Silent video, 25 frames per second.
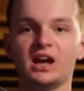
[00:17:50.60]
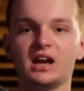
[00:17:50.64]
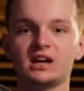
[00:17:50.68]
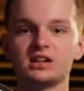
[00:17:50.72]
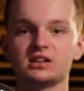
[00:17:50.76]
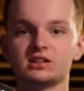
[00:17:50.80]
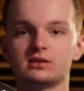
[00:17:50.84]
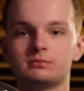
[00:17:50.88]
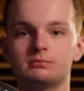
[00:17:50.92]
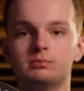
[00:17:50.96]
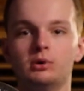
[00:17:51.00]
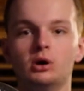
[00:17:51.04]

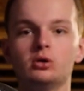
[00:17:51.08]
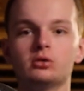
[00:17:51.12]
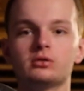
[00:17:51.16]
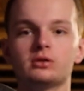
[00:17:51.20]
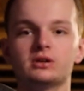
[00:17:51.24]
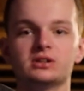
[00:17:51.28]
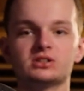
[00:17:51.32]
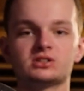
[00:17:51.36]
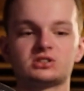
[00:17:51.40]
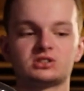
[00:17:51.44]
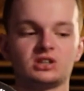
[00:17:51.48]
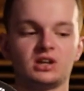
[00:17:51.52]
added
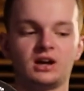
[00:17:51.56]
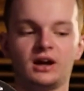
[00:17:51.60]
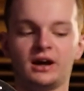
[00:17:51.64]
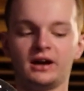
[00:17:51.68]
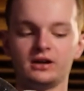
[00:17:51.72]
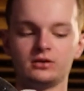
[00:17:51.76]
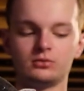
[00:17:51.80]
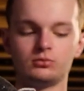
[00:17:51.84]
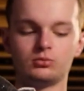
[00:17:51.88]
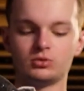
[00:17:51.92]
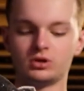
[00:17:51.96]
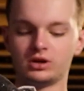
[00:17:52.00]
bonus,
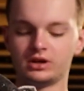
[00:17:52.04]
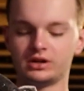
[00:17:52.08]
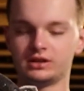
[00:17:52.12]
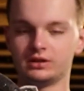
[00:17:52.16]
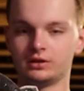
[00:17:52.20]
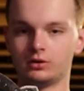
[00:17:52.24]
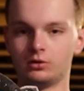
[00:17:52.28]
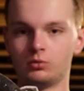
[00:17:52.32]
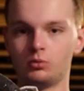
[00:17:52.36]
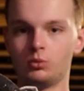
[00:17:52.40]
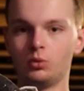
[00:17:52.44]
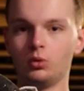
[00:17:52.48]
I won an
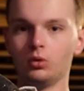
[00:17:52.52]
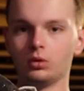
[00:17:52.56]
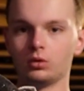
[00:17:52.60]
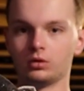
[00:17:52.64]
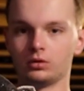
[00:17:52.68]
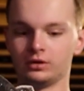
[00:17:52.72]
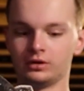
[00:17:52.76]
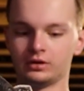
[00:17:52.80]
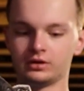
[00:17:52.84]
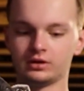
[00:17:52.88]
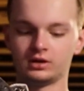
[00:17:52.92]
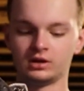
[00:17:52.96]

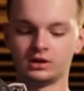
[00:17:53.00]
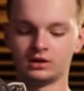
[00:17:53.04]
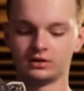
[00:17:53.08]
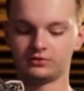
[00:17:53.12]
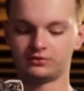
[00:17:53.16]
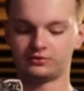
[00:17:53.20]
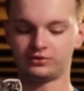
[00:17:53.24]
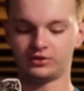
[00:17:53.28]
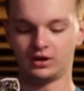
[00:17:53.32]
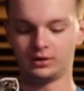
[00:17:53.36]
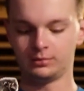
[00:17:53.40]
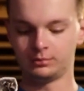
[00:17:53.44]
award
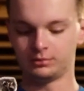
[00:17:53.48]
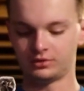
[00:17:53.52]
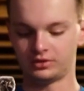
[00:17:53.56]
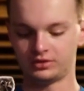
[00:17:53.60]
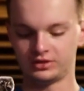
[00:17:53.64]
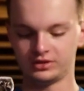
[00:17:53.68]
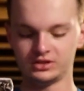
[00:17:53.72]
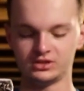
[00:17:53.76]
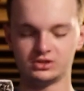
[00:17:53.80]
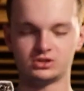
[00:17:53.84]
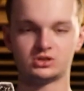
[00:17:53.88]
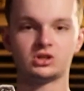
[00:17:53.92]
from
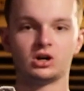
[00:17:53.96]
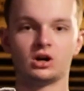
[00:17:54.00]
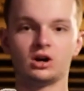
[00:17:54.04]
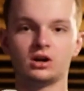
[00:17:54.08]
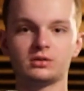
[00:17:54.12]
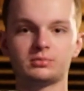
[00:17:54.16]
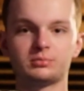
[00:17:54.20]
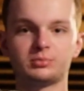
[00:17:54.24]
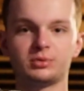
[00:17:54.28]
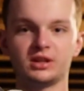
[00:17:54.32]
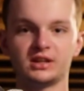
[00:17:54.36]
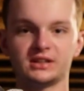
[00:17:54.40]
the
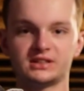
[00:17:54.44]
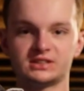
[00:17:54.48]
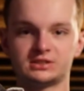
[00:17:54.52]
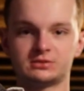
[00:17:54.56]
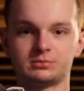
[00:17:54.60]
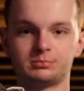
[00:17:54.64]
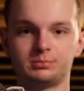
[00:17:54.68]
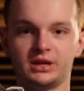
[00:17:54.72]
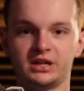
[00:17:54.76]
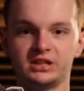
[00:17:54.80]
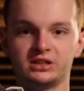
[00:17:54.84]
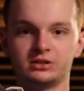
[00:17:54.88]

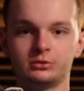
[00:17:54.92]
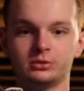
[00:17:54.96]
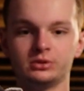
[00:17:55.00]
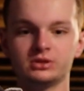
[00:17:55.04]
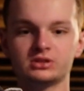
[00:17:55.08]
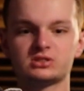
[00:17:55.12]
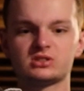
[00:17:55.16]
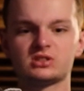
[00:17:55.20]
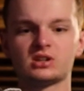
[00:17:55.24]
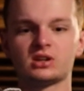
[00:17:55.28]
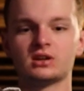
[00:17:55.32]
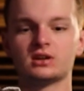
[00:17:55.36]
Kartplex
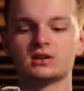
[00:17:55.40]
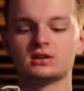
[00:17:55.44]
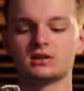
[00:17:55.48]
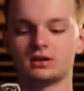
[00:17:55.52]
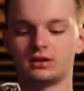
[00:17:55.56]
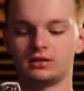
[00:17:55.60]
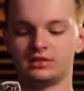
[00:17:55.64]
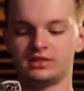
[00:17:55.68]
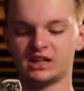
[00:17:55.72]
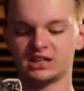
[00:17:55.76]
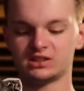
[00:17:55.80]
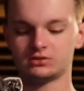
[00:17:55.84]
banquet
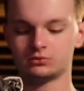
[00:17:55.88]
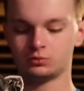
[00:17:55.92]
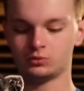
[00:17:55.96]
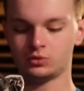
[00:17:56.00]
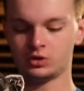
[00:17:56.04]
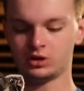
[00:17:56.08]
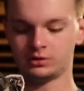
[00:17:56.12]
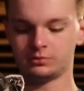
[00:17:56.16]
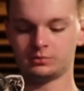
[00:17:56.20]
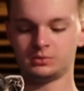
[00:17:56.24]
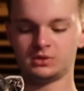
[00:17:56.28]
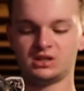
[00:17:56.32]
that
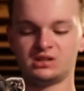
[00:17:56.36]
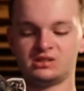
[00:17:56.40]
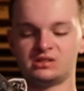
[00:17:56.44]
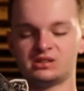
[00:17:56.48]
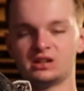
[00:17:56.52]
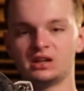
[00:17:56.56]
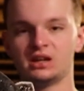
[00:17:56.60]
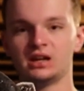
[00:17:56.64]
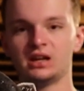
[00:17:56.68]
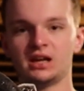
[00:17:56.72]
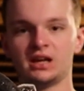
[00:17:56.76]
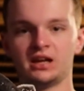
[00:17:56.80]
won me
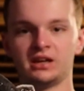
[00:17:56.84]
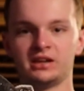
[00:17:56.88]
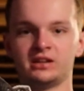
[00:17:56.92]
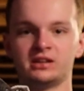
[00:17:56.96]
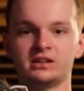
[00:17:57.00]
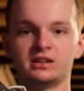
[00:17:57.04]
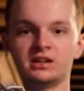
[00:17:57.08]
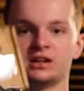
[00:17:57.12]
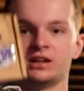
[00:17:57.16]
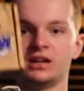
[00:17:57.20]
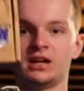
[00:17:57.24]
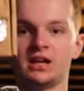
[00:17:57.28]

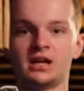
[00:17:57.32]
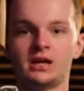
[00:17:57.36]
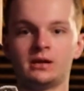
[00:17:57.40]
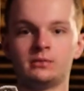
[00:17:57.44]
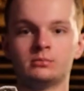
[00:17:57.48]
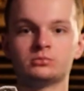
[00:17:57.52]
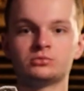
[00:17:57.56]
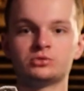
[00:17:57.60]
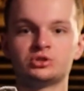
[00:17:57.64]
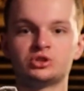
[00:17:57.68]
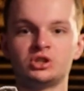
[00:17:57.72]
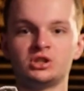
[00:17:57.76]
a
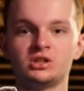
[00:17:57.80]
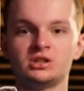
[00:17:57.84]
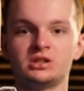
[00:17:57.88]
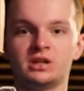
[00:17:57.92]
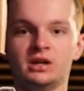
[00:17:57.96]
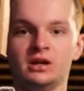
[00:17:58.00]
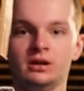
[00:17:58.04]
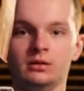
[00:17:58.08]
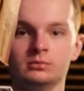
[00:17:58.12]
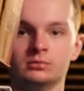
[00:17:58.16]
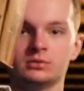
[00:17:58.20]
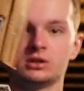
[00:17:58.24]

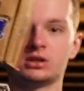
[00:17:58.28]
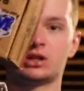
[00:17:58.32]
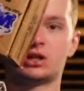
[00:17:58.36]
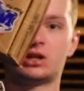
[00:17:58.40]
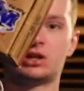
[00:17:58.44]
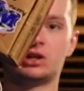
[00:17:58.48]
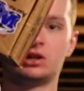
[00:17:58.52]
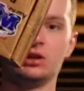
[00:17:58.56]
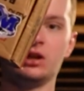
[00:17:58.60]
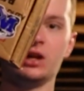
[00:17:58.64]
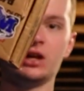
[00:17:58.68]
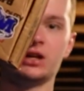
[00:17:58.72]
MGM
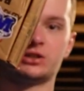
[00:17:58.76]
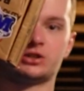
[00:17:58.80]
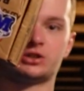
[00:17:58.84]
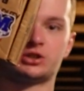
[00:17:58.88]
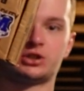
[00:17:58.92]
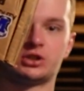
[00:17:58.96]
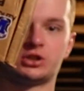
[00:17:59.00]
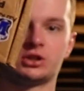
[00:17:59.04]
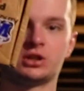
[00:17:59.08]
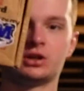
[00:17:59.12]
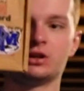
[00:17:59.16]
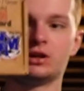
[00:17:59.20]

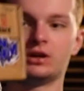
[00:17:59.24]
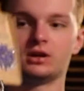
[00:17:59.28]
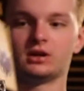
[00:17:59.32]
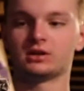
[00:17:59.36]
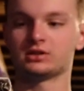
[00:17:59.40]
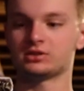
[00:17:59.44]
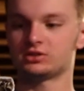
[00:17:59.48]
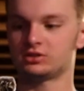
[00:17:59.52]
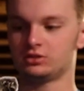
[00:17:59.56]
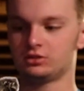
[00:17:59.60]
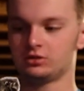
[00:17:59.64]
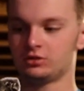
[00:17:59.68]
clutch.
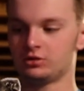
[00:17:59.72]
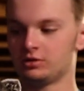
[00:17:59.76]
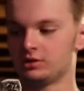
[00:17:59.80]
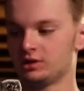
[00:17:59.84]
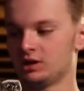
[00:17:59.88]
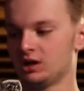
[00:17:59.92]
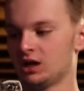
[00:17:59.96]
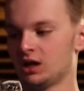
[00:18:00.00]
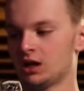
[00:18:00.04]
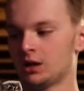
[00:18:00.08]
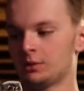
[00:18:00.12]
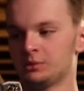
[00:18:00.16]
So,
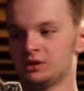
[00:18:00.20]
I